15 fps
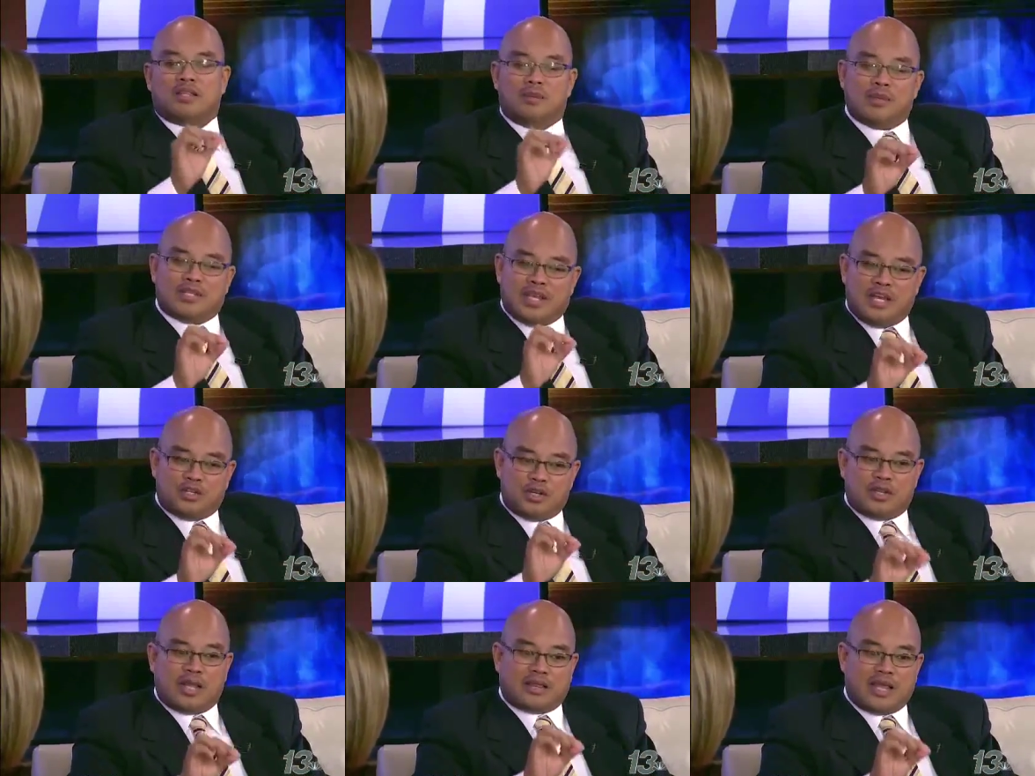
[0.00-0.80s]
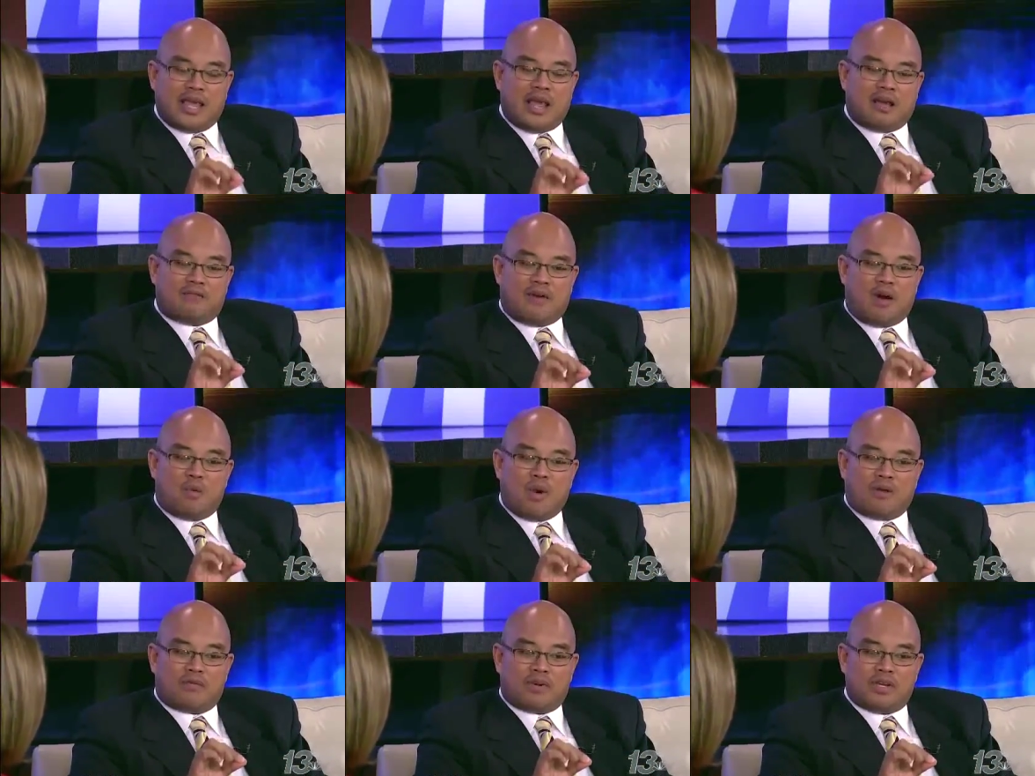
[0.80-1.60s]
The limitation that they have,
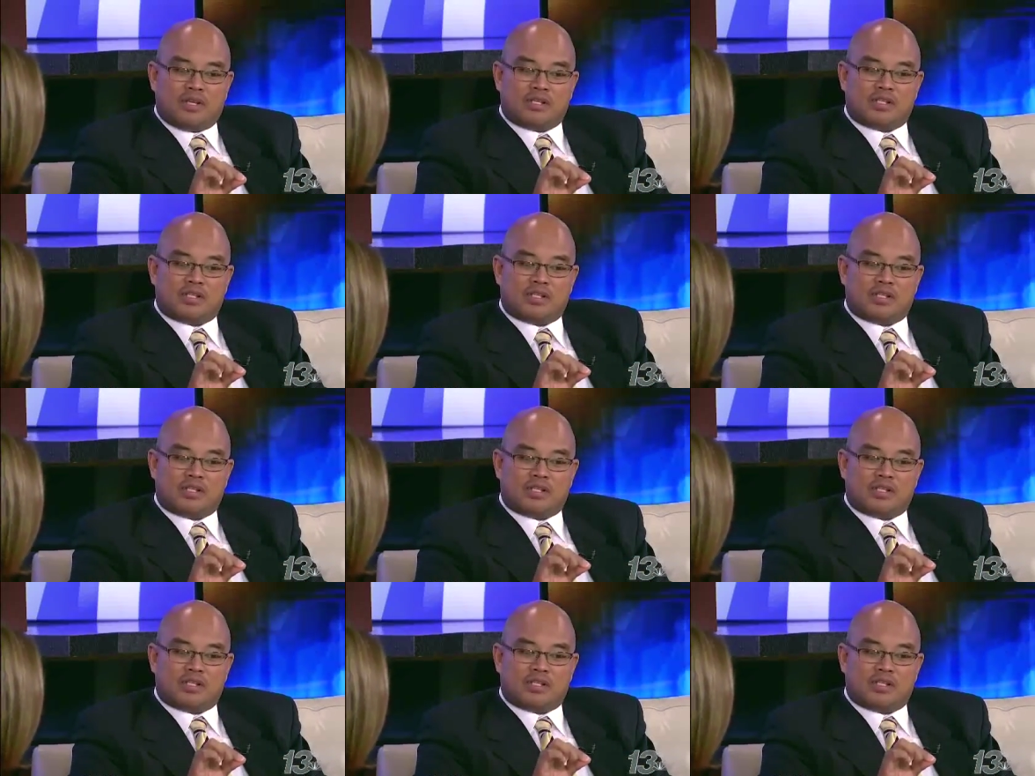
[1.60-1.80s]
however,